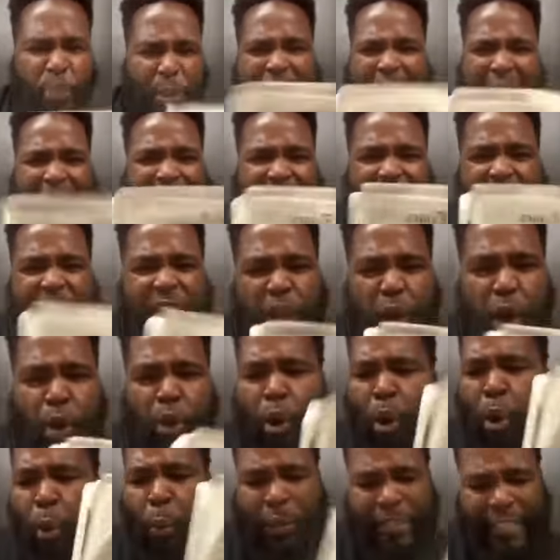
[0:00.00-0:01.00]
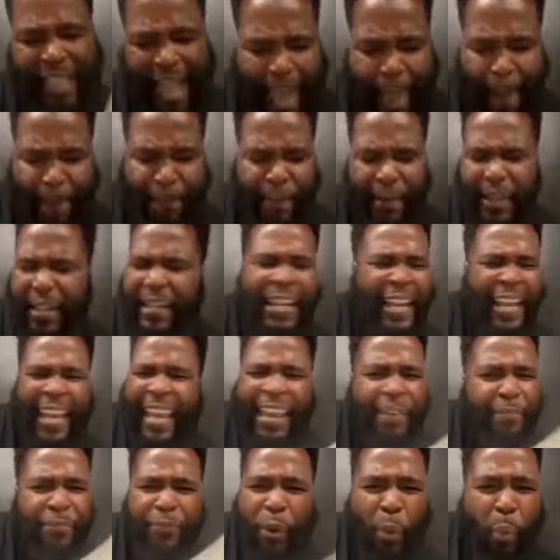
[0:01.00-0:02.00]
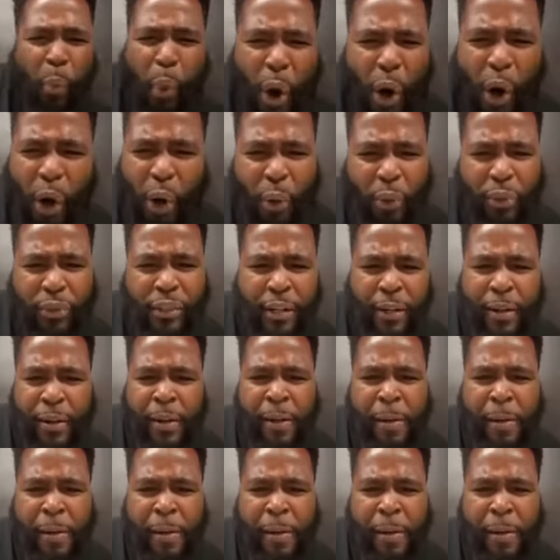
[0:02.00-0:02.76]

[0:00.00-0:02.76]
You got to know what's happening in the world.